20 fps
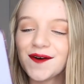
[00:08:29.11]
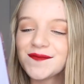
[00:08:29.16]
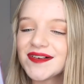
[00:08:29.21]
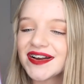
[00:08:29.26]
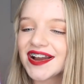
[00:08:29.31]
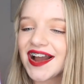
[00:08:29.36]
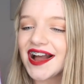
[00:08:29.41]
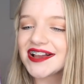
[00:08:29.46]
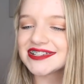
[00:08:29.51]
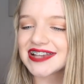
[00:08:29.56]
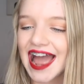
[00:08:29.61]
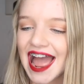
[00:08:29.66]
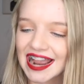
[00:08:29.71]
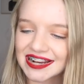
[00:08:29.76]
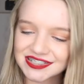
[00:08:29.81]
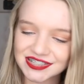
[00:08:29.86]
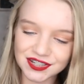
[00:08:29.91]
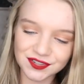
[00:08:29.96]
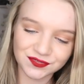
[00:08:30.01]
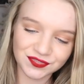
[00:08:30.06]
Oh my gosh, I
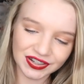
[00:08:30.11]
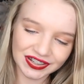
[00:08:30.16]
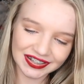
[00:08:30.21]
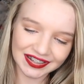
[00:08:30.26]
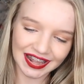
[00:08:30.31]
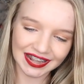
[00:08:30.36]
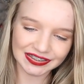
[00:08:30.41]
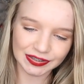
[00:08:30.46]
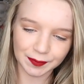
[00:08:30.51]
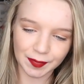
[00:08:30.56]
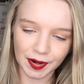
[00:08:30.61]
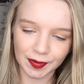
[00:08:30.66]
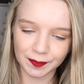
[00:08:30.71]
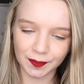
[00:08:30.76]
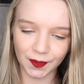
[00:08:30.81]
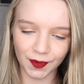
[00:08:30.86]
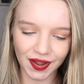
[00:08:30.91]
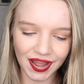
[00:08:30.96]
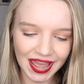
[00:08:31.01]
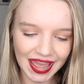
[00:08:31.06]
actually really like the
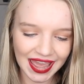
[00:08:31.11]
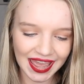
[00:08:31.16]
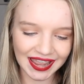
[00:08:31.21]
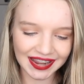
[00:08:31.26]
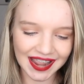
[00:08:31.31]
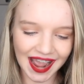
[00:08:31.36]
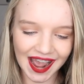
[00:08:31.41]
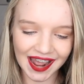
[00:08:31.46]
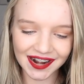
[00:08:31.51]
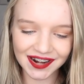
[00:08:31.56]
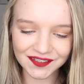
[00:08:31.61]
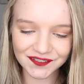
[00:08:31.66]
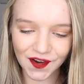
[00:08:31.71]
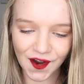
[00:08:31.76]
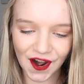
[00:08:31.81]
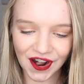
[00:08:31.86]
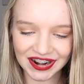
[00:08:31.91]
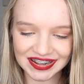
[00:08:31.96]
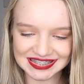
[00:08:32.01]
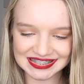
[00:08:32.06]
purple. It kind
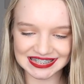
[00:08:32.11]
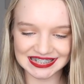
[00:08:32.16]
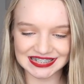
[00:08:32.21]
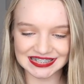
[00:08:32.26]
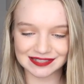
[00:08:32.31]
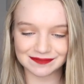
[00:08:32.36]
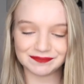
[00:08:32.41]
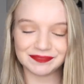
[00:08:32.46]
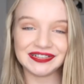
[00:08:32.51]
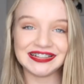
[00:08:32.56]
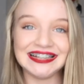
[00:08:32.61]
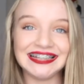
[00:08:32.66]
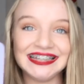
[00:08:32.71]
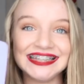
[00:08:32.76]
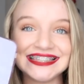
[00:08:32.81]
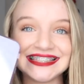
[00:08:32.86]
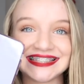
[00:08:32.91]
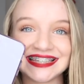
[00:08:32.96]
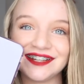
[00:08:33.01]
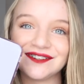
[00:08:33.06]
of honestly just
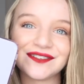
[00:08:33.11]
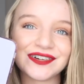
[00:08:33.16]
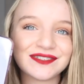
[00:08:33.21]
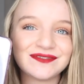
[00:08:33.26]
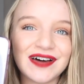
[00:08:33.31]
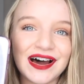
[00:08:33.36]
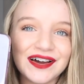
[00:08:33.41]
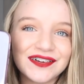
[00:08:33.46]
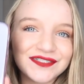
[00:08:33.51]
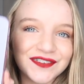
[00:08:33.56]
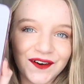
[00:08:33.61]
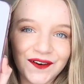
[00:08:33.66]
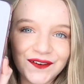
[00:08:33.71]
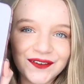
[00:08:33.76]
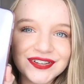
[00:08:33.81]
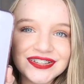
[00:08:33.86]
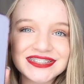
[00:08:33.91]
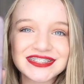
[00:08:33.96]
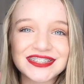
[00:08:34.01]
blends in with my phone,